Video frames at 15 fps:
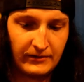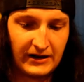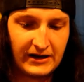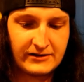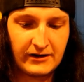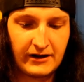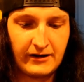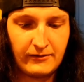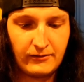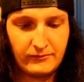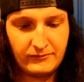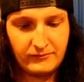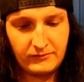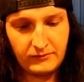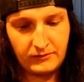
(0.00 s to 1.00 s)
it's like a
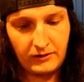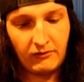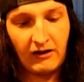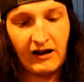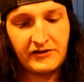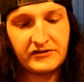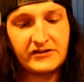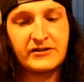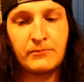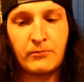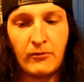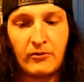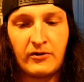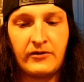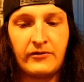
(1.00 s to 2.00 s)
classic
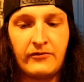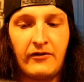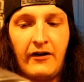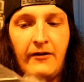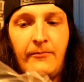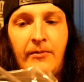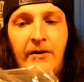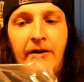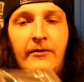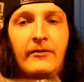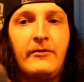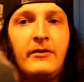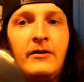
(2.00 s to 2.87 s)
sports five panel.